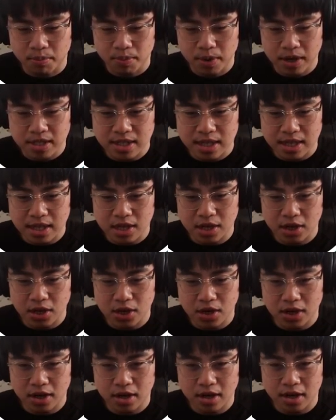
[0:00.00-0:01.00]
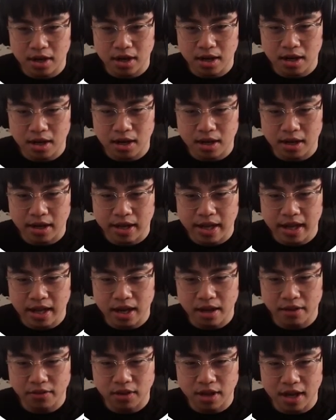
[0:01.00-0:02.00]
Press E or get
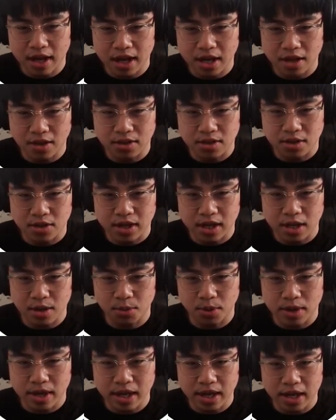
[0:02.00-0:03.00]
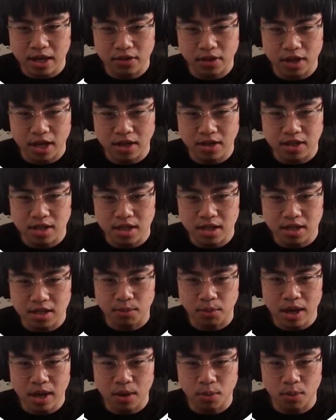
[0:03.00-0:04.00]
out of the house. Okay, we're getting out of the house, guys.
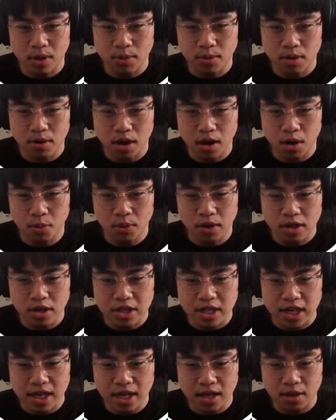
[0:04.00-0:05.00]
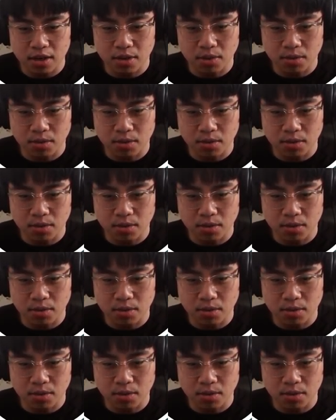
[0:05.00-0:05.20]
Wait, what? We, oh, we're a child.